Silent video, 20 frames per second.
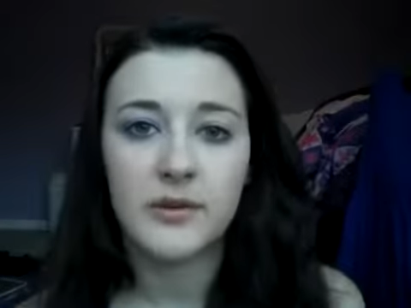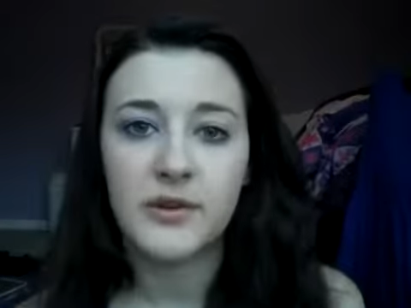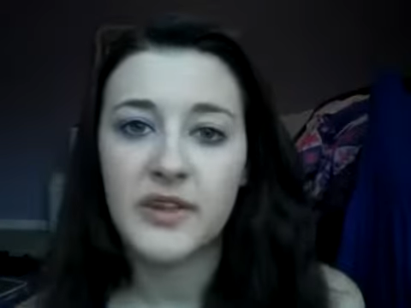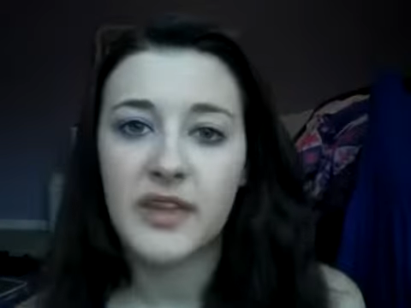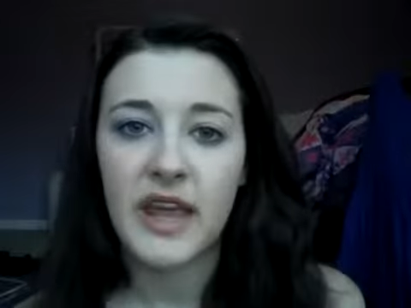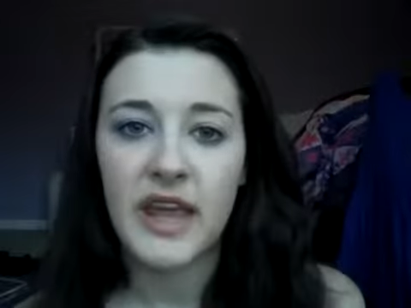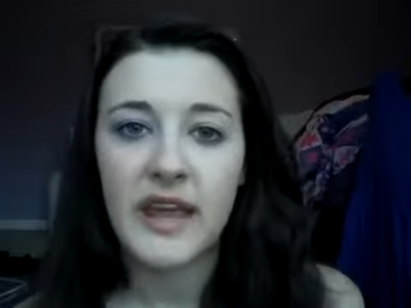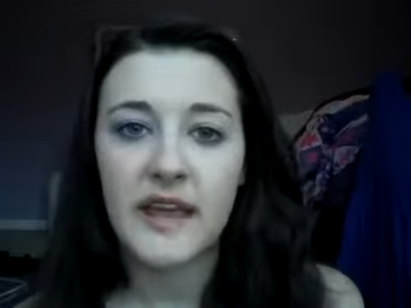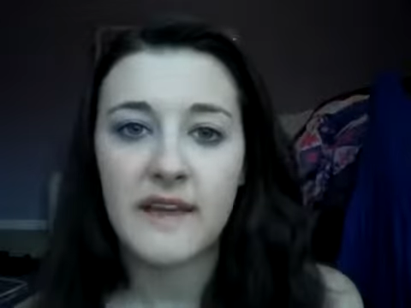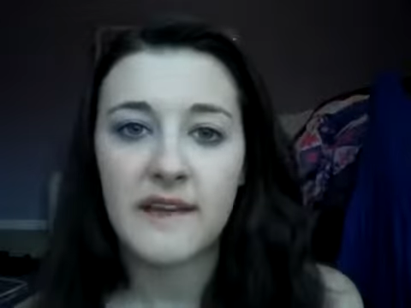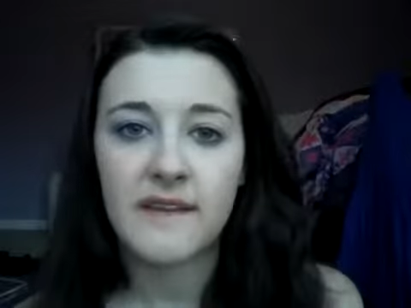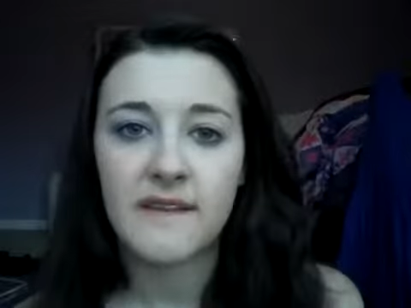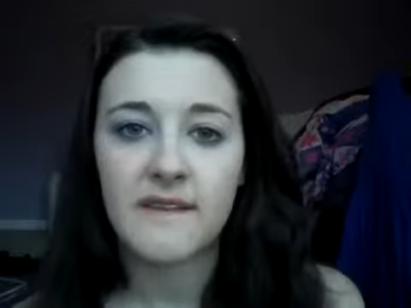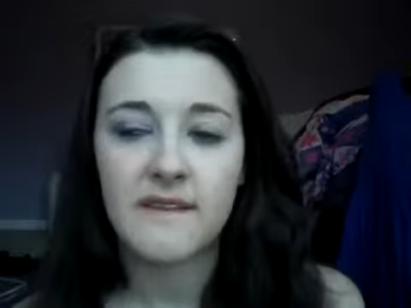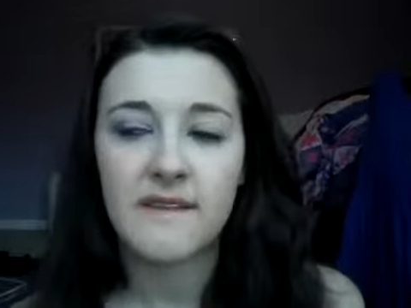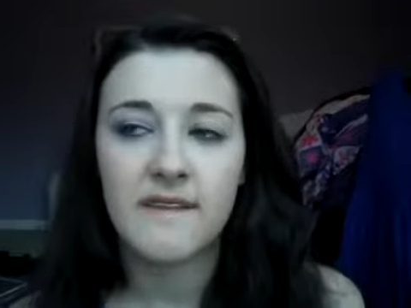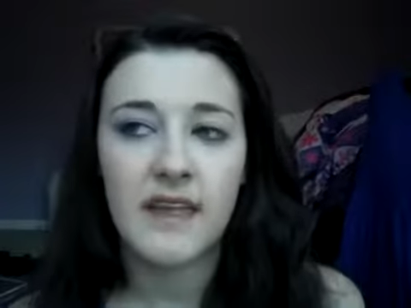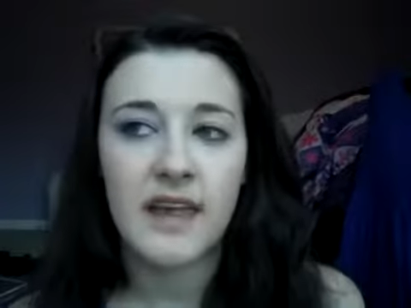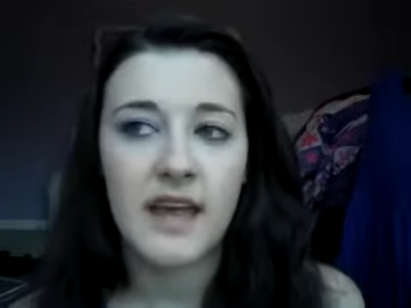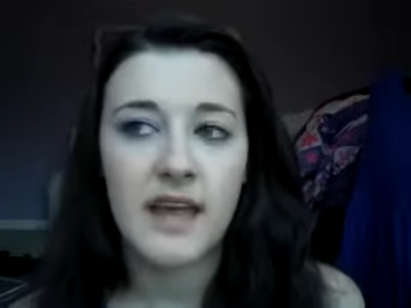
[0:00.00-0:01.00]
thing
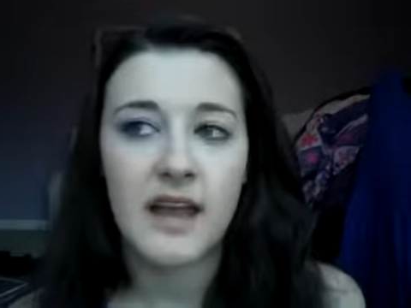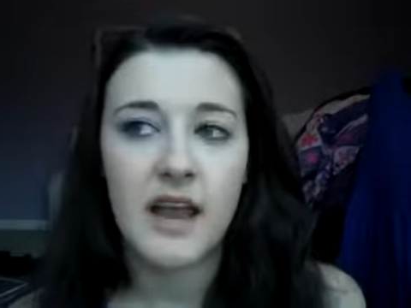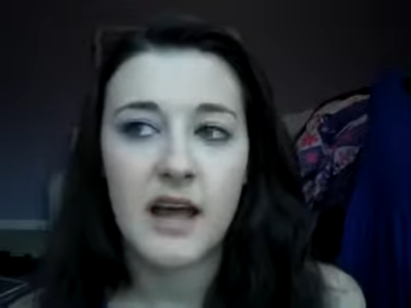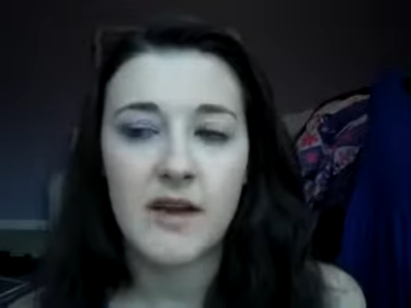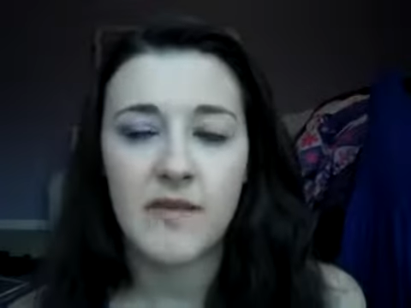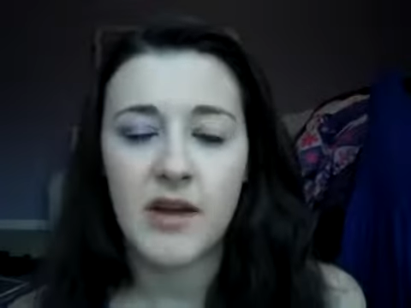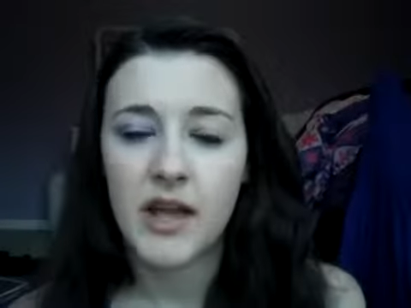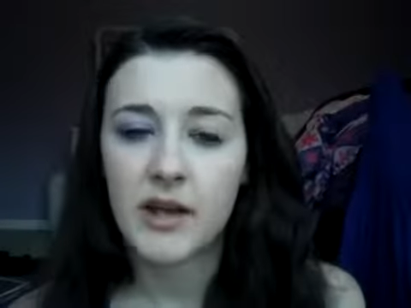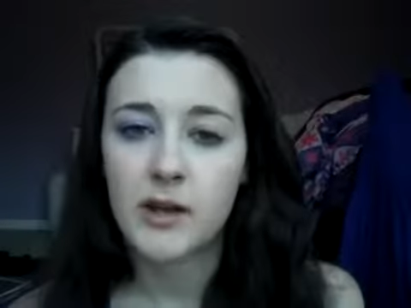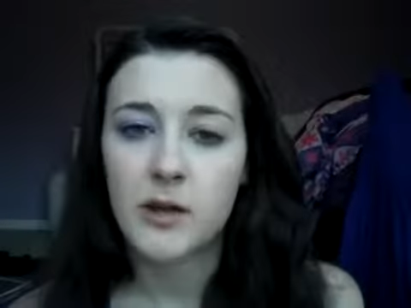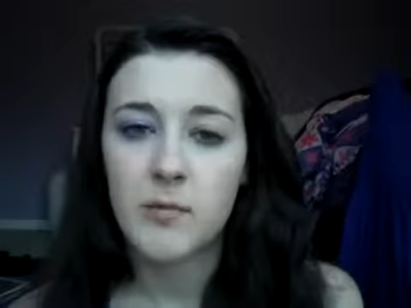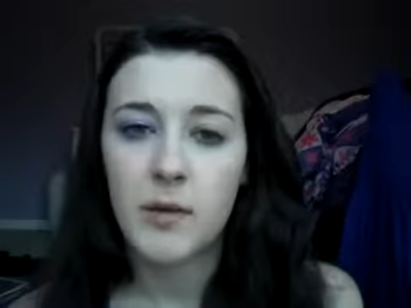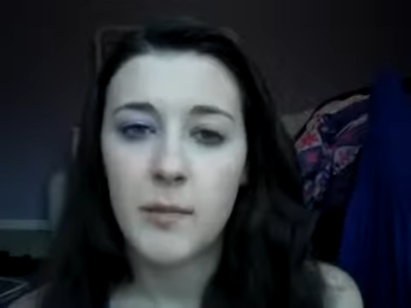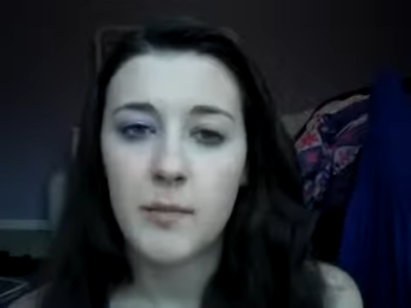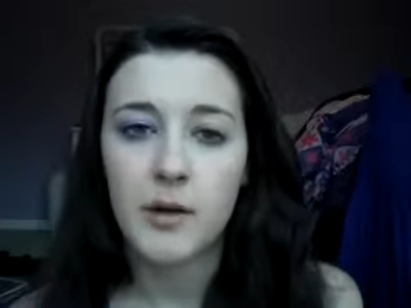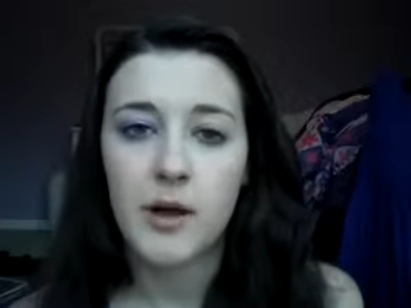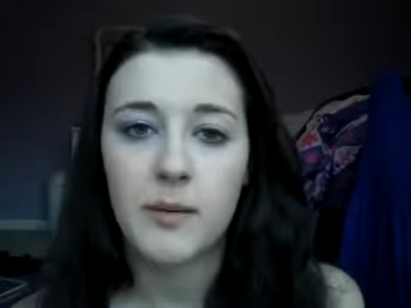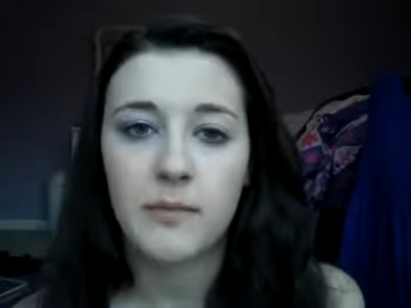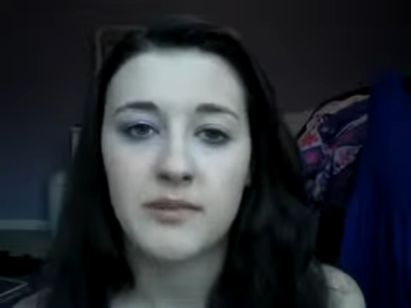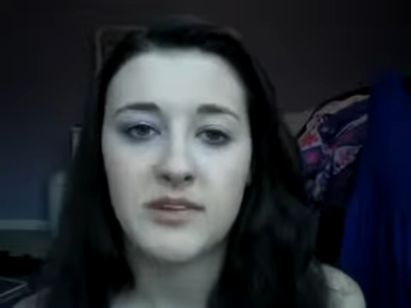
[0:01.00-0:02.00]
that I've had come up a
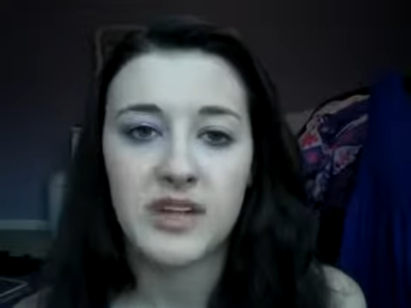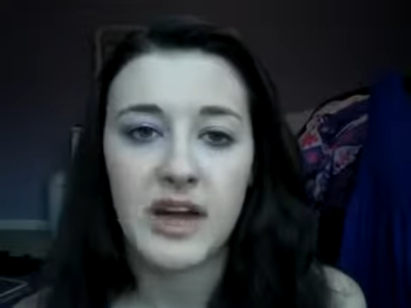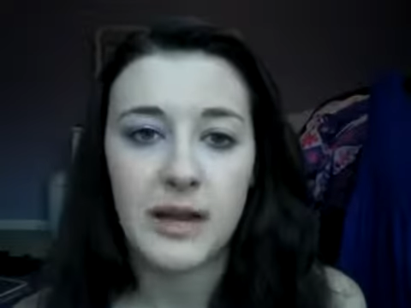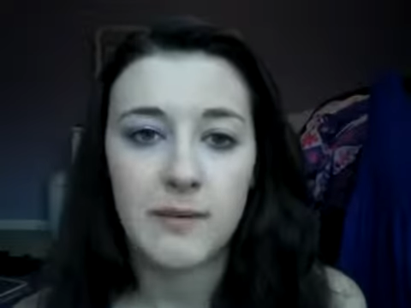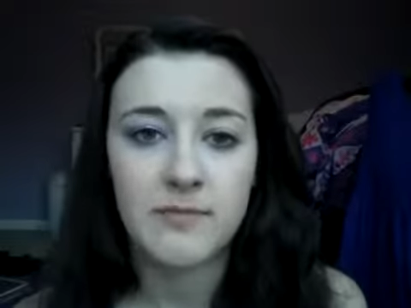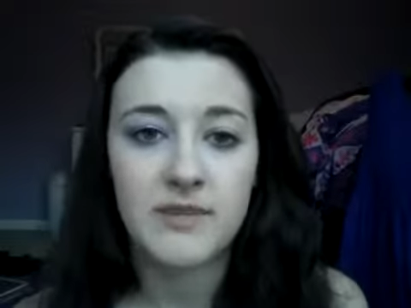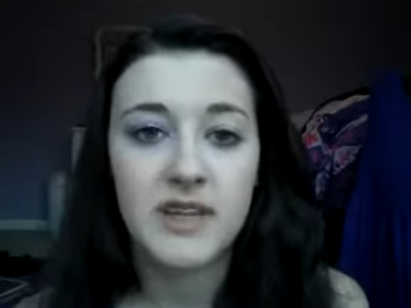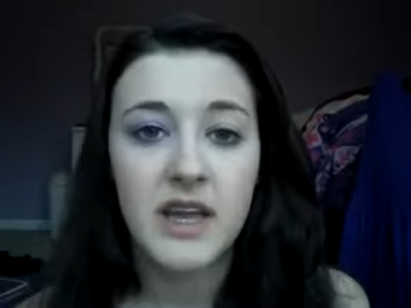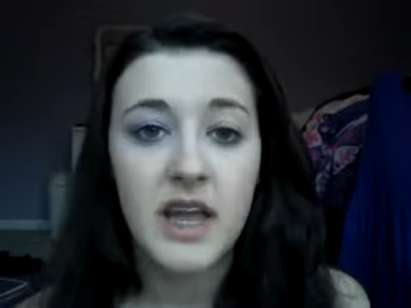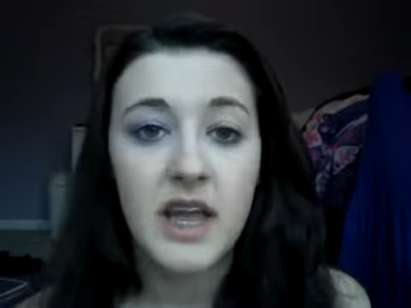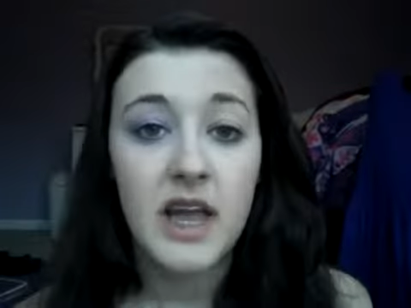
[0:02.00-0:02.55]
couple times.